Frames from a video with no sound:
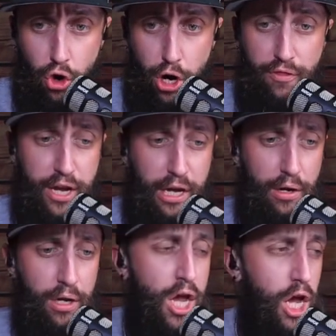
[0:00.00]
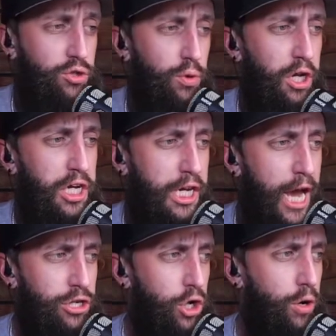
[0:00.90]
I think it's really
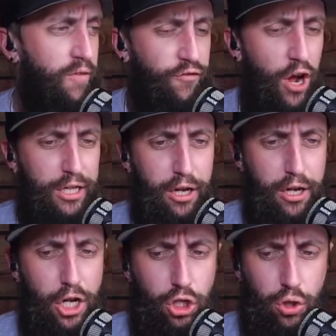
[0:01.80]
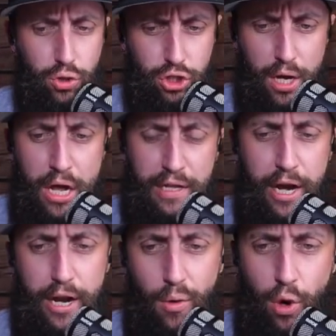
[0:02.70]
getting to him, the fact that he didn't lose that he
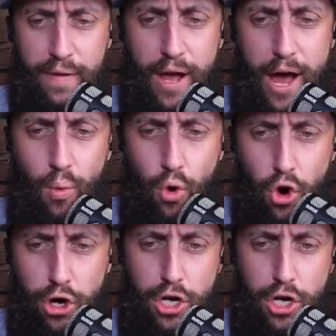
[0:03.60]
didn't win that award,